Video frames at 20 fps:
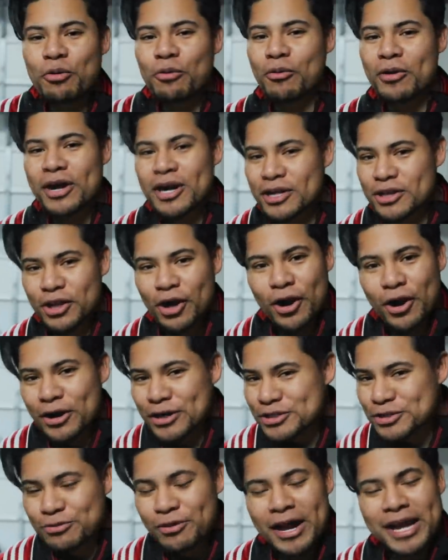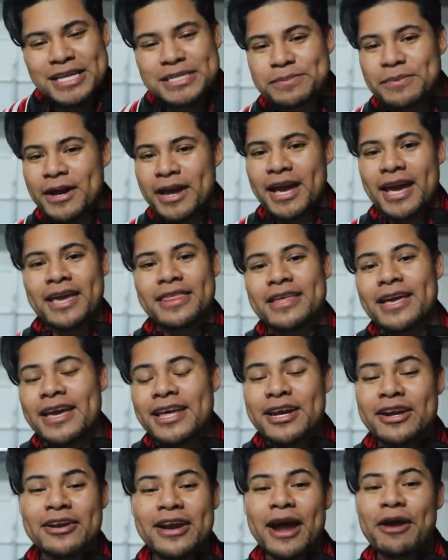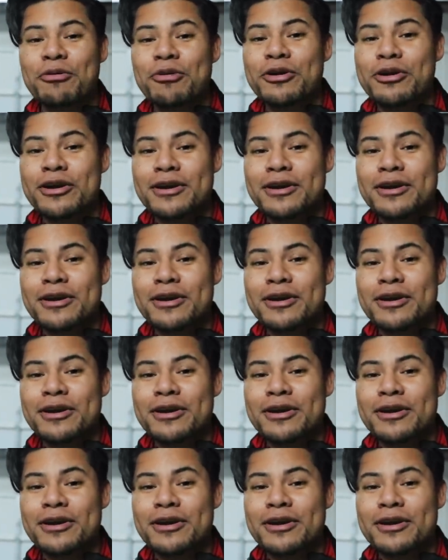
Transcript: we're a large ways, but hey, the internet